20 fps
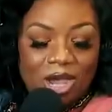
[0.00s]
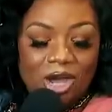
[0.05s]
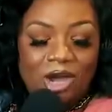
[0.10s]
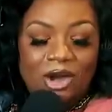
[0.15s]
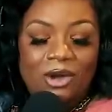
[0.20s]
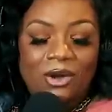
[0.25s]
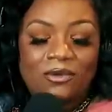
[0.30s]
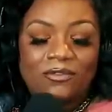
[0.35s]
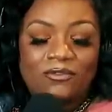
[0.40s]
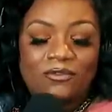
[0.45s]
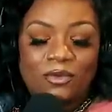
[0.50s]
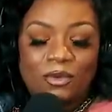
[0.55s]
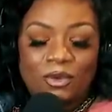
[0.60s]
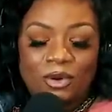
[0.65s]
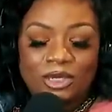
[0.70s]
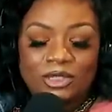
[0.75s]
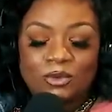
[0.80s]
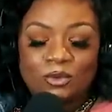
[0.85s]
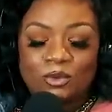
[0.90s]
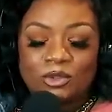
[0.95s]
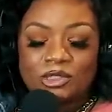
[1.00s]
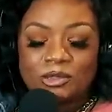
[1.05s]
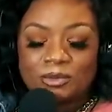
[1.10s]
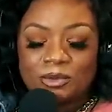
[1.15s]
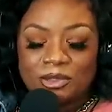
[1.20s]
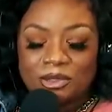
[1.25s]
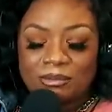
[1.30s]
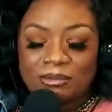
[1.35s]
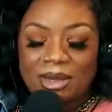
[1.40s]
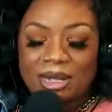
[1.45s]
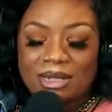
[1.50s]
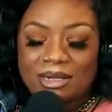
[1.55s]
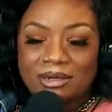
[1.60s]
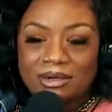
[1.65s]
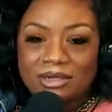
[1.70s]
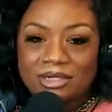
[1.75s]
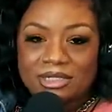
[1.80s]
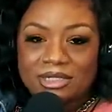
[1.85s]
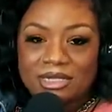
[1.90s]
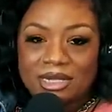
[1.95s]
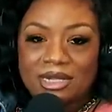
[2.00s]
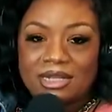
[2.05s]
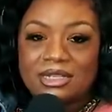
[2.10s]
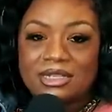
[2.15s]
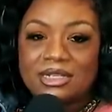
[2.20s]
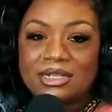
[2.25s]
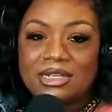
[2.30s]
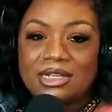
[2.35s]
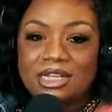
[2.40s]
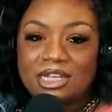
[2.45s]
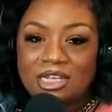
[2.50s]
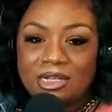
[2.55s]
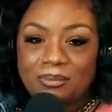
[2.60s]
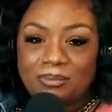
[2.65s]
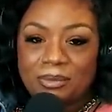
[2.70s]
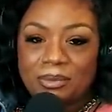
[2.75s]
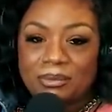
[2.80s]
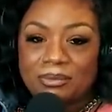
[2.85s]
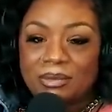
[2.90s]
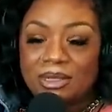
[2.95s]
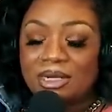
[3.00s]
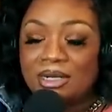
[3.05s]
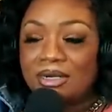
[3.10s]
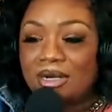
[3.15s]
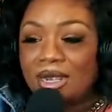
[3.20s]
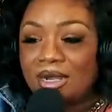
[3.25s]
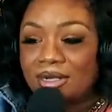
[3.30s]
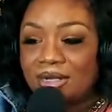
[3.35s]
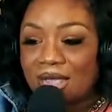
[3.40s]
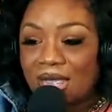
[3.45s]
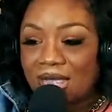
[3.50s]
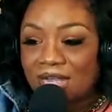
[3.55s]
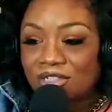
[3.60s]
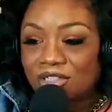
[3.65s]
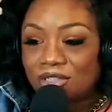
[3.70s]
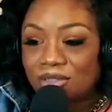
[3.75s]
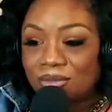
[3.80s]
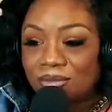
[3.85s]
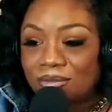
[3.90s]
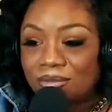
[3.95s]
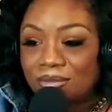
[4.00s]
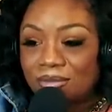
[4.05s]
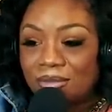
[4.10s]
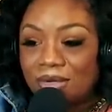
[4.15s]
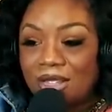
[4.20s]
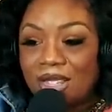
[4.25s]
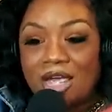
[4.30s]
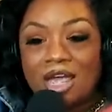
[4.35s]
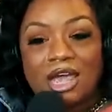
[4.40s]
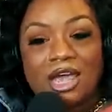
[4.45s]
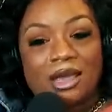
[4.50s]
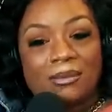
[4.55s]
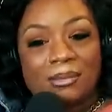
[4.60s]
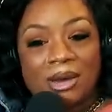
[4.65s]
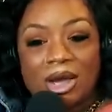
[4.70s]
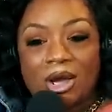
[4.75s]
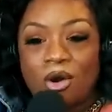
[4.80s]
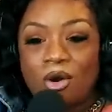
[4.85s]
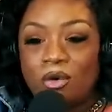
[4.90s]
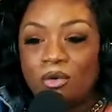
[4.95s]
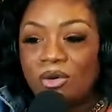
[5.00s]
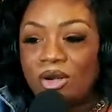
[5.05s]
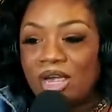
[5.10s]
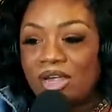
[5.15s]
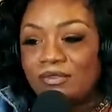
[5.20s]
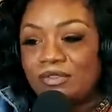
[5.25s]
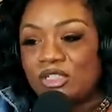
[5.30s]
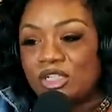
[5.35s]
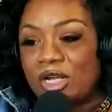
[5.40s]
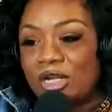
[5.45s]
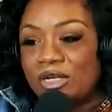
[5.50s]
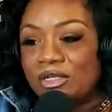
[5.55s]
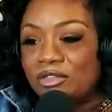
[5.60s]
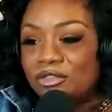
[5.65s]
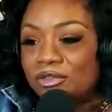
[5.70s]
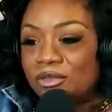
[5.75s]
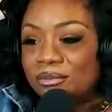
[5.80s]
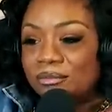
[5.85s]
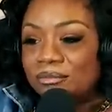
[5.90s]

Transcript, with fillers: A voice whispered in my ear and say, "Keep him," and I got you. and my whole life changed.